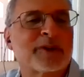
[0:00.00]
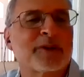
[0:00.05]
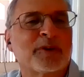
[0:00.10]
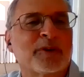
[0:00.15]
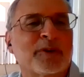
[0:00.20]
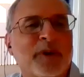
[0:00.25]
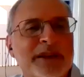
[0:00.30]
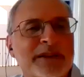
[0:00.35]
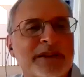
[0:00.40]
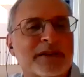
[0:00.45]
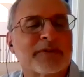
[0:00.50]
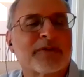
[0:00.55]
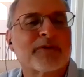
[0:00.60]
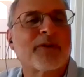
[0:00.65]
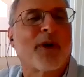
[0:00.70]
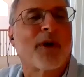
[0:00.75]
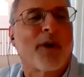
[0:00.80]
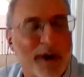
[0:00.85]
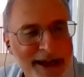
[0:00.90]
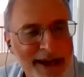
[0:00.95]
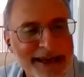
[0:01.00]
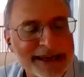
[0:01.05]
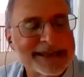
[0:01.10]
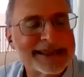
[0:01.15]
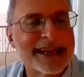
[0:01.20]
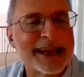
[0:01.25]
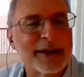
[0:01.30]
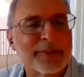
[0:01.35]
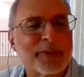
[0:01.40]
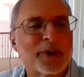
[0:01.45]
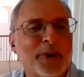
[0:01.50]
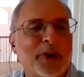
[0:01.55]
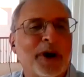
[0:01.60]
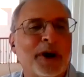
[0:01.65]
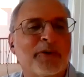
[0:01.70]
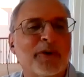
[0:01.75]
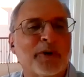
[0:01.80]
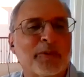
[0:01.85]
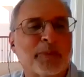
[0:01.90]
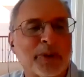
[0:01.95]
and Luis, a foreign example
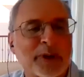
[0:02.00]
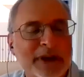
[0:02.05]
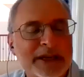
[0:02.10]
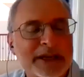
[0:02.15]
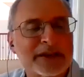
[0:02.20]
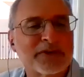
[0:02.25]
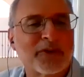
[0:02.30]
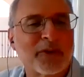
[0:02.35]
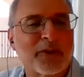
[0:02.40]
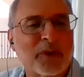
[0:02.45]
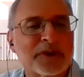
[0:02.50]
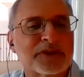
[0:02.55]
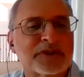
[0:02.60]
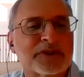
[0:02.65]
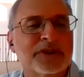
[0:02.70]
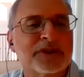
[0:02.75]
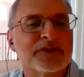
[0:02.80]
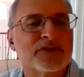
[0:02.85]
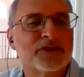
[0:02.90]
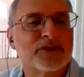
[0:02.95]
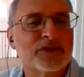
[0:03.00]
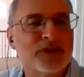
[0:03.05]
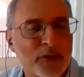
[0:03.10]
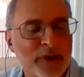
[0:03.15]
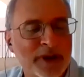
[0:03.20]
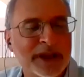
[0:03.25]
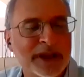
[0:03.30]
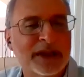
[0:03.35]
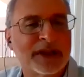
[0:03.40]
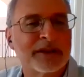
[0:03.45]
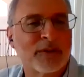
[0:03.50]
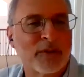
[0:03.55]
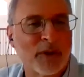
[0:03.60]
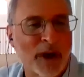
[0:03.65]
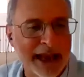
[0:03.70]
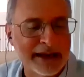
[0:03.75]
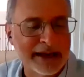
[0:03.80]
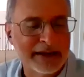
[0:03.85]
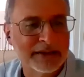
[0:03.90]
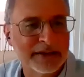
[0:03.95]
of a police force that's doing it
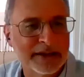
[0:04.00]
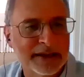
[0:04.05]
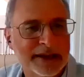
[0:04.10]
right,